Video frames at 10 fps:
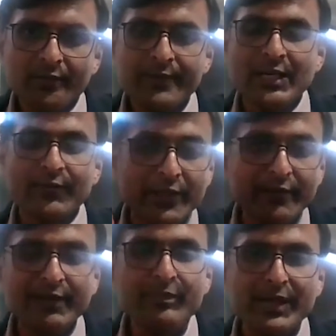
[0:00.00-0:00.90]
Which
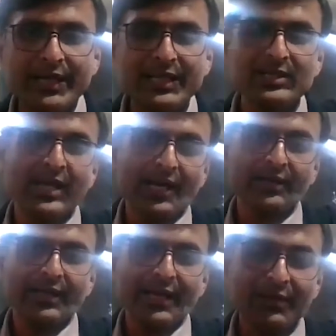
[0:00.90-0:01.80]
effectively means
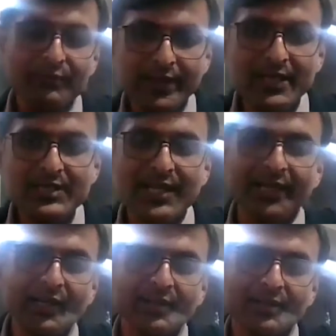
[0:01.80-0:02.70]
that every
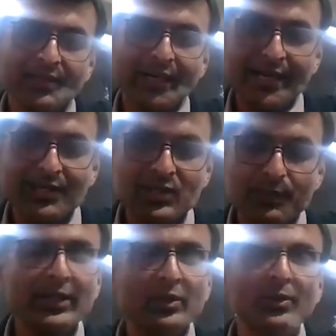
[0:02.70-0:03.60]
second that I
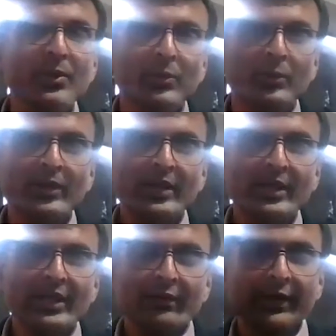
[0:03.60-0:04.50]
speak to you,
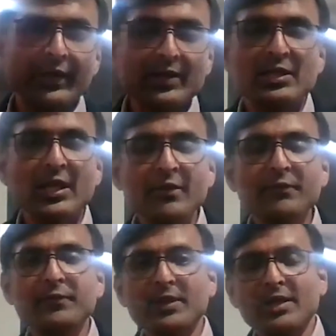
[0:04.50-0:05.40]
we
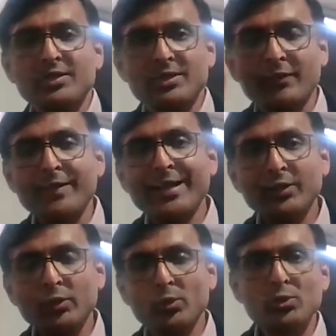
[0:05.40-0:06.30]
receive somewhere
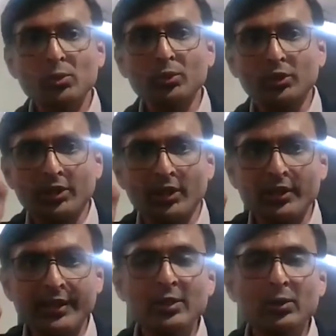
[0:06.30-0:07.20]
close to
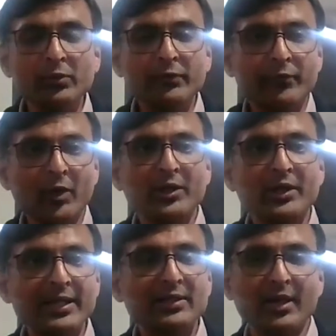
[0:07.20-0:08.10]
30 to
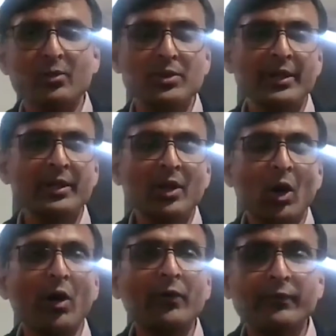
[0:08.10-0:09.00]
40,000
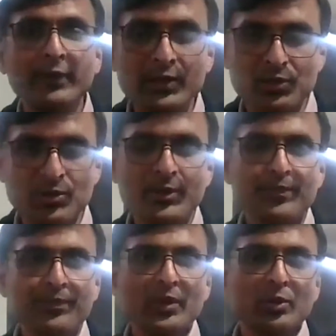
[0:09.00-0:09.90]
offers
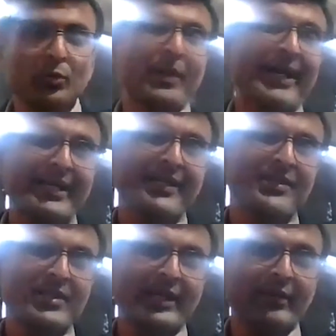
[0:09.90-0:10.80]
to buy
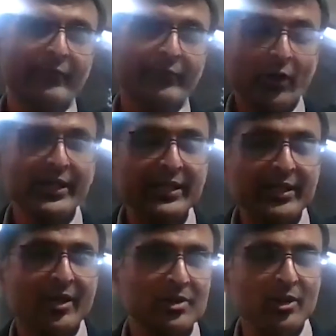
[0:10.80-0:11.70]
and sell.
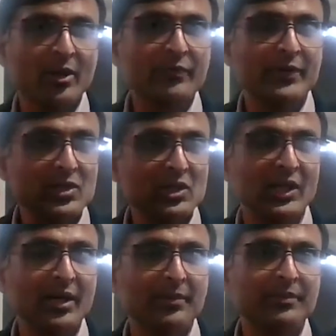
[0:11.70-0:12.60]
40,000 offers
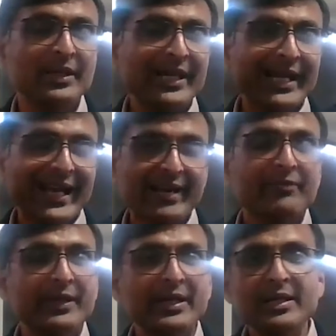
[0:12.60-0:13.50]
come
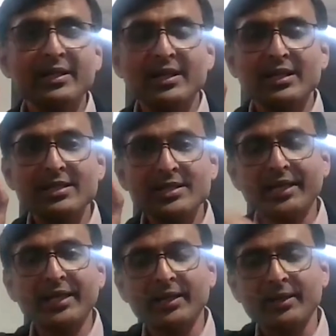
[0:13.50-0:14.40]
every
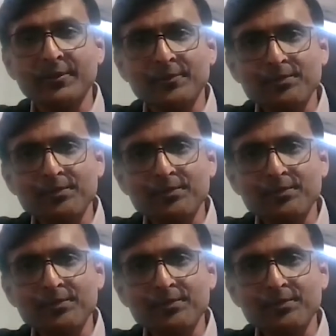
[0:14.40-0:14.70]
second.